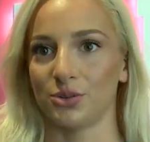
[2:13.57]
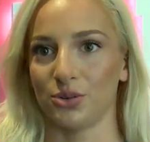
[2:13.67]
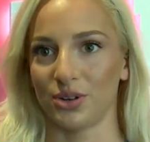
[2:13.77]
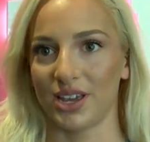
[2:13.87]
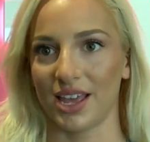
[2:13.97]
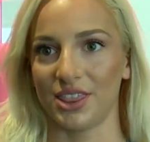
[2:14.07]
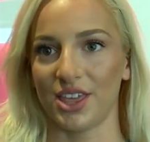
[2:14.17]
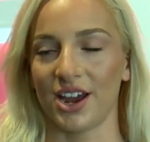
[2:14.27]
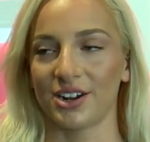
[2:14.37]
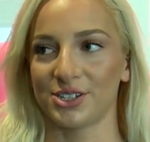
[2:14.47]
to get
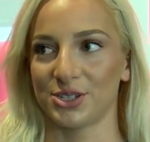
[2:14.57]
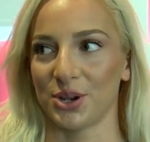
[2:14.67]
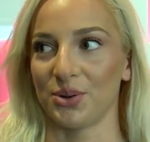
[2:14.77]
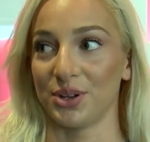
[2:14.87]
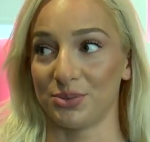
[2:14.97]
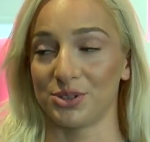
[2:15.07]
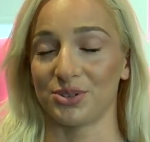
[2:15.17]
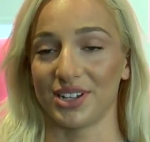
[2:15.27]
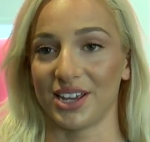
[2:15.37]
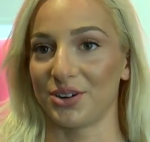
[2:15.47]
there, so it was
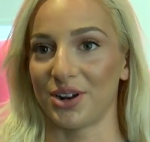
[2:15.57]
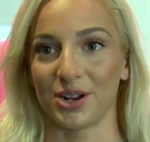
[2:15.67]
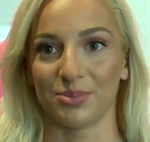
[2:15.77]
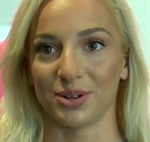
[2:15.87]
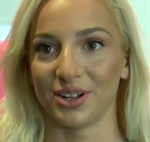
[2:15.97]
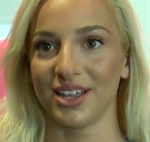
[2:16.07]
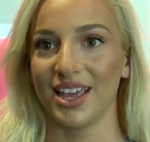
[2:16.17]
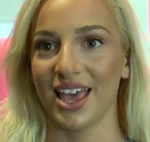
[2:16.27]
really incredible.